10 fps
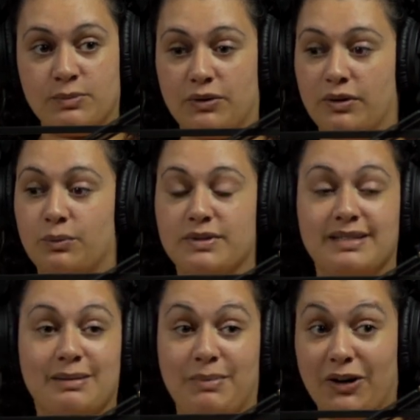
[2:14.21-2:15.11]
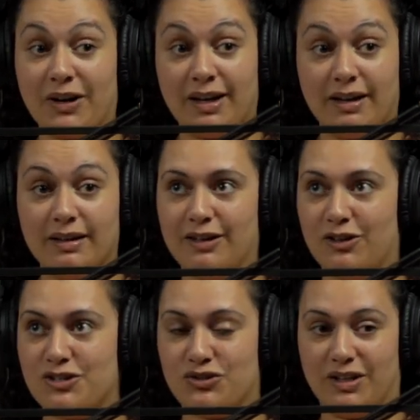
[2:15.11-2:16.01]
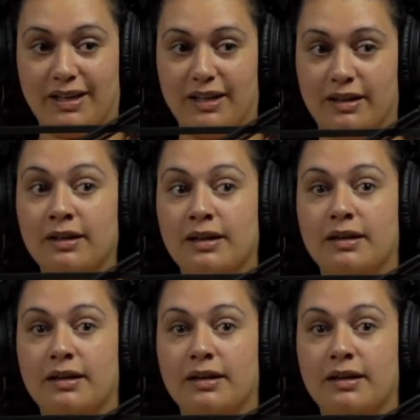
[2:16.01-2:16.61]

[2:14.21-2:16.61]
whether it was in America, in Australia.